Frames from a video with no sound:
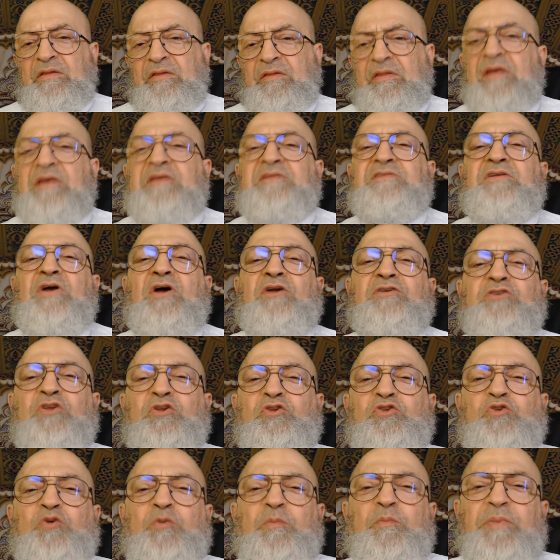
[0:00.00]
they
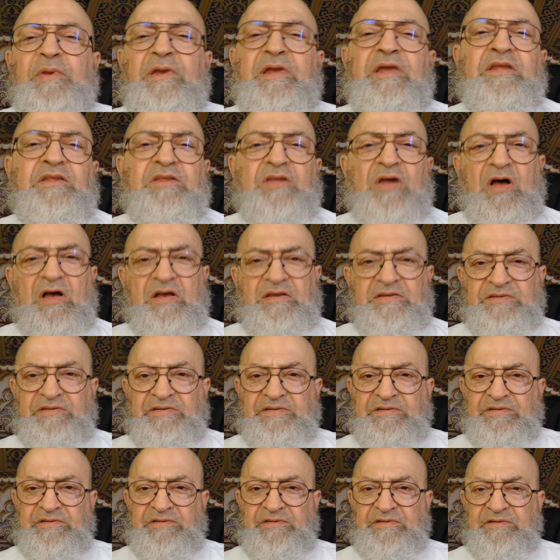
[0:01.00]
started to beat
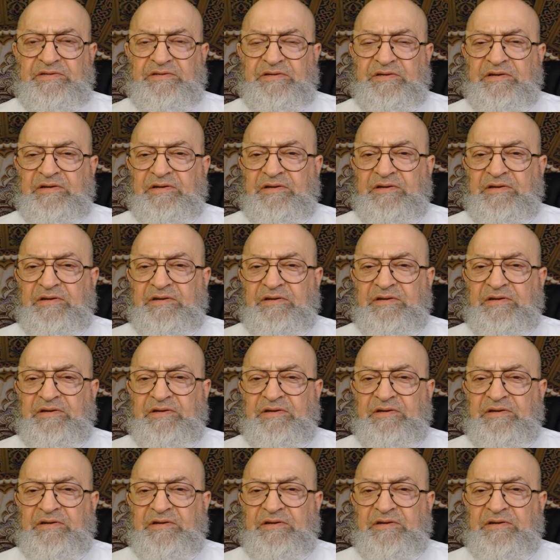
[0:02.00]
us